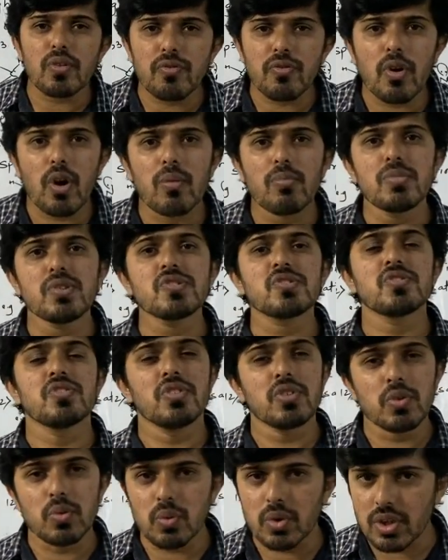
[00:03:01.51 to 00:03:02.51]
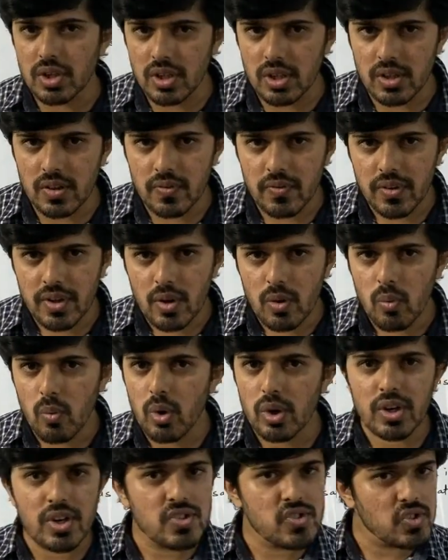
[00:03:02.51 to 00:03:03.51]
form is neutral.
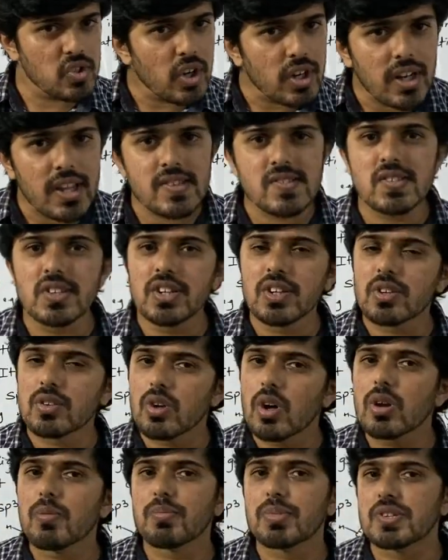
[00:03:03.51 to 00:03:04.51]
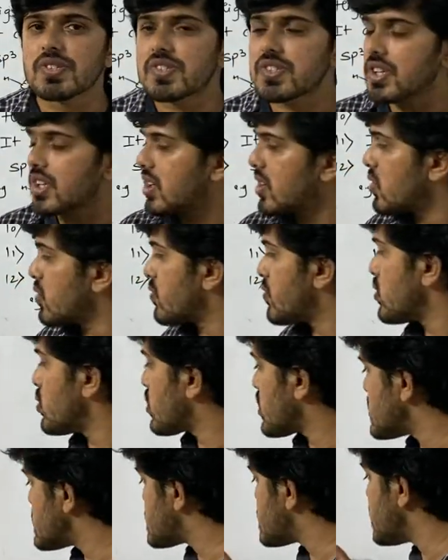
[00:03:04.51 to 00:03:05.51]
Water is not acidic nor basic. If you
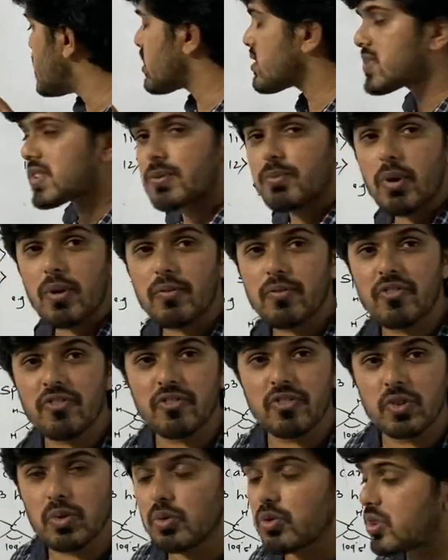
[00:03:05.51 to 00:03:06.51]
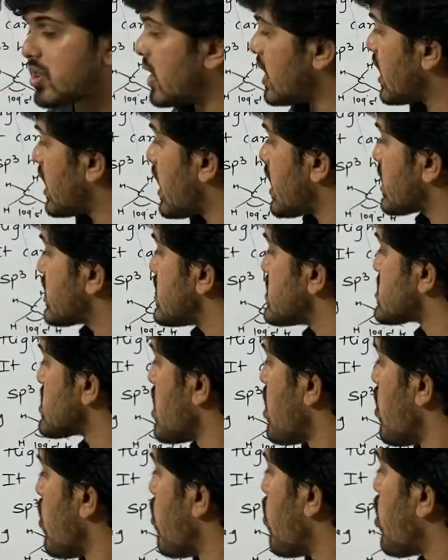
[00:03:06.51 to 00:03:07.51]
consider, some of you think like this:
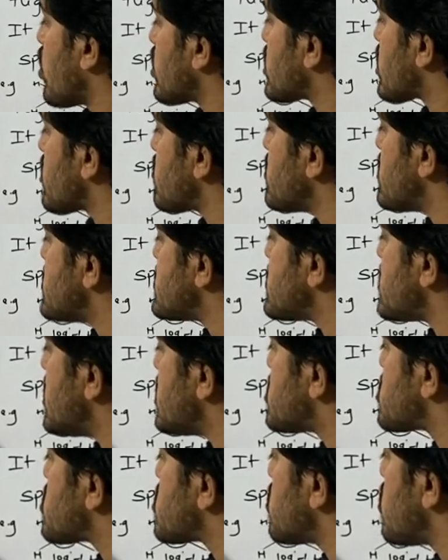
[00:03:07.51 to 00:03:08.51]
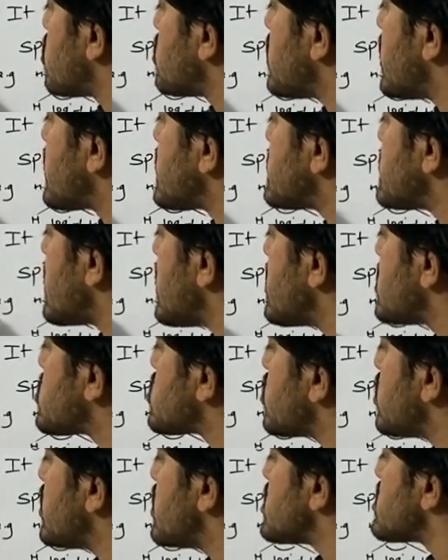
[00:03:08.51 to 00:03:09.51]
water means H2O, that is
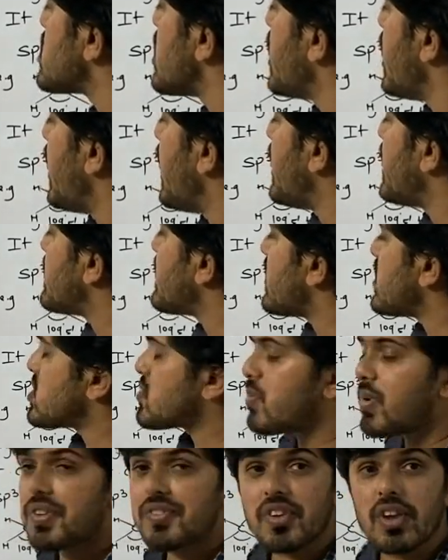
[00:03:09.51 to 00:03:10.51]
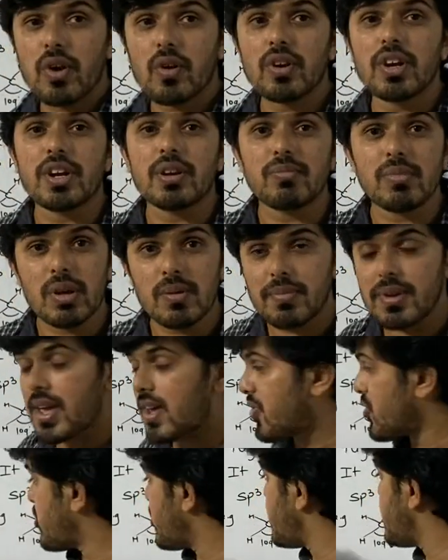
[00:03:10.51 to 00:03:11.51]
HOH. It is H plus ion. It may be
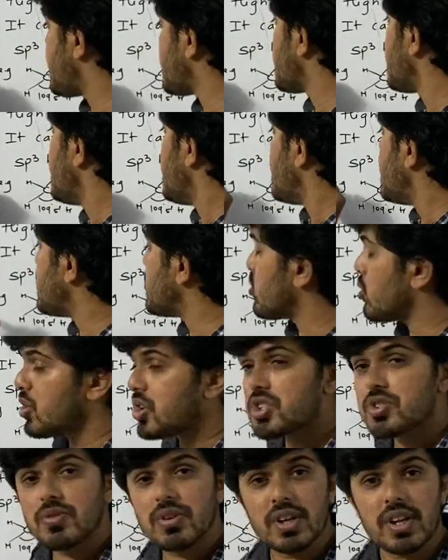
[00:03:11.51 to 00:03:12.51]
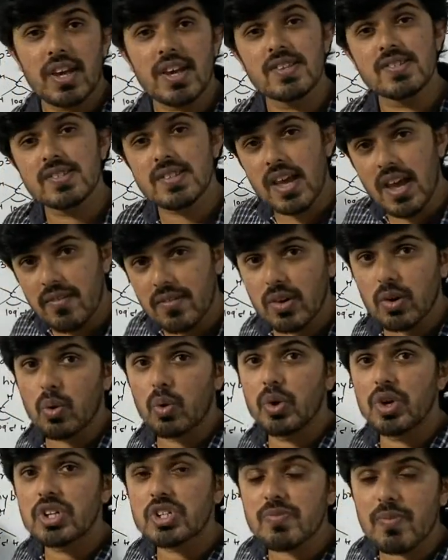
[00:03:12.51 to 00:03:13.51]
acidic. It is OH. It has having
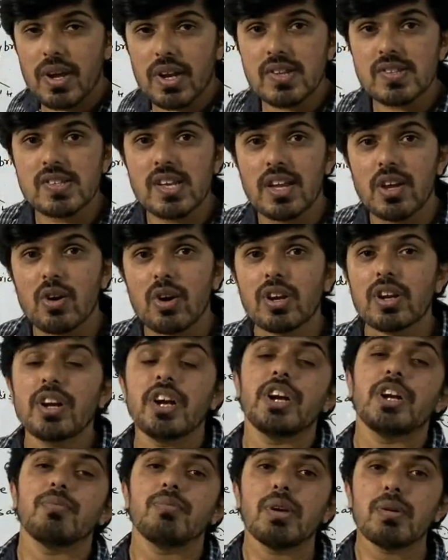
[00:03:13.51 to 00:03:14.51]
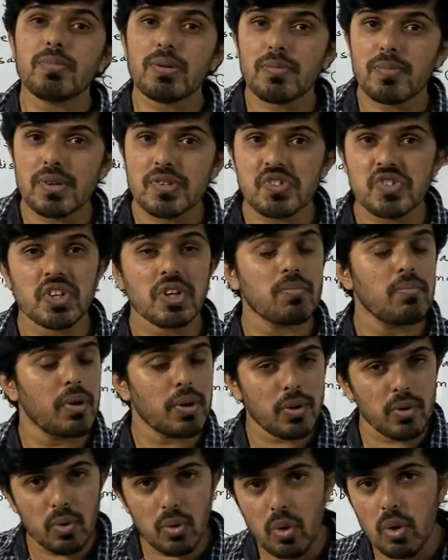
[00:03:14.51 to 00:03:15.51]
OH minus ion. It may be basic,
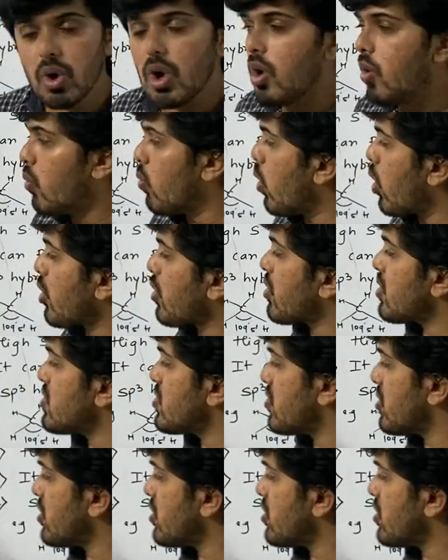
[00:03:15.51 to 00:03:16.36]
but no, water is